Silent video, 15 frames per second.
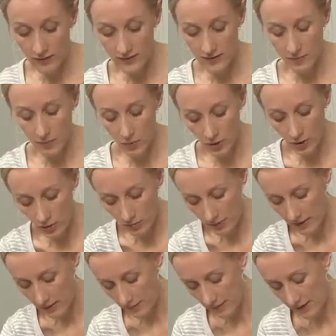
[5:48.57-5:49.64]
can support your
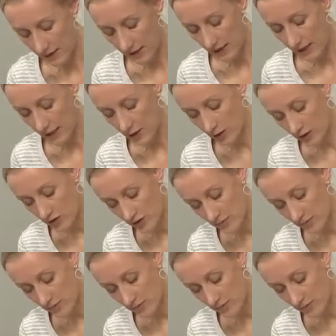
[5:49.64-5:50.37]
baby and you can